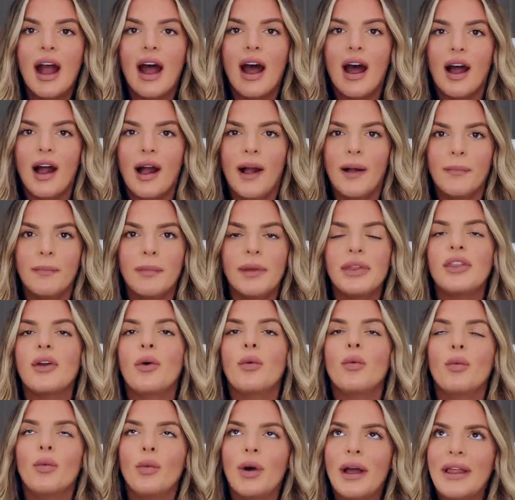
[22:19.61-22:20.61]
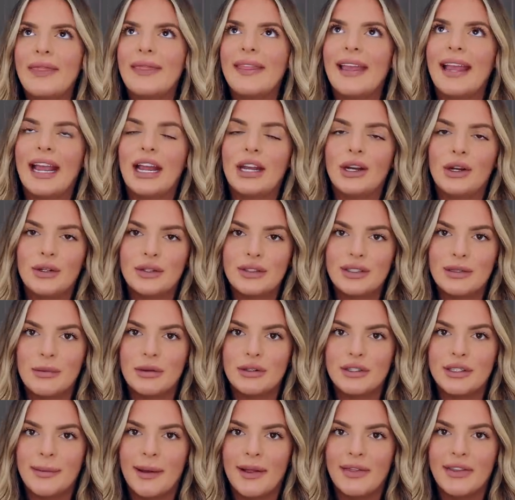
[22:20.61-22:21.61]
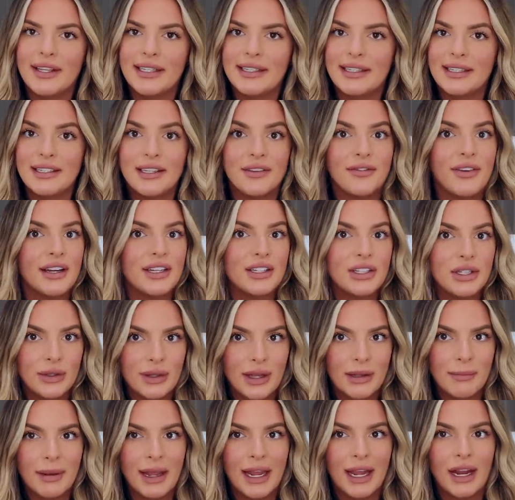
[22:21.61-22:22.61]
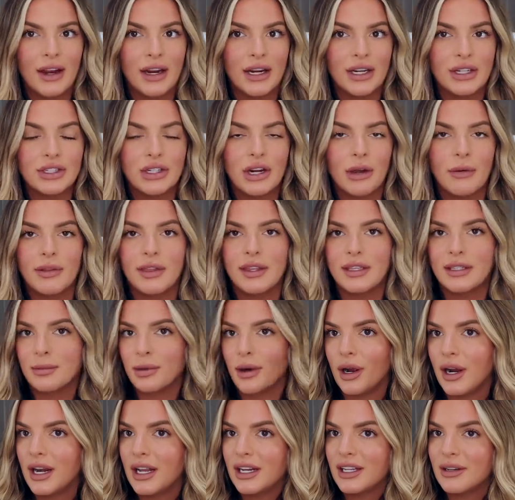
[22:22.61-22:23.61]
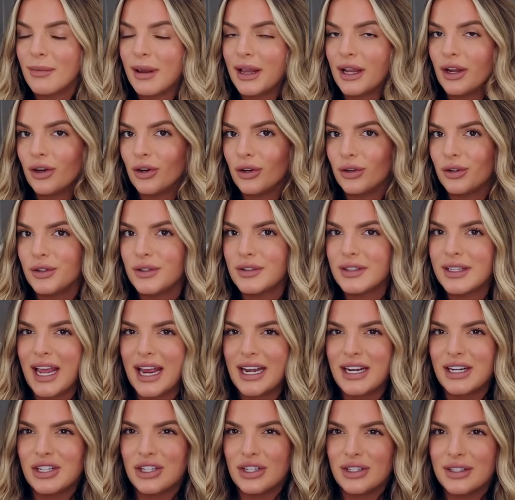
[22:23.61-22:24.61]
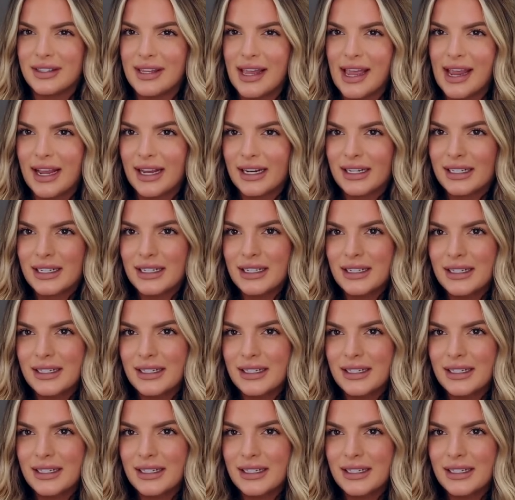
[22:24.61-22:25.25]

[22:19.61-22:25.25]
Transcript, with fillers: uh, but the one thing I noticed the most about this is if I do let my hair air dry with this product, my curls kind of just like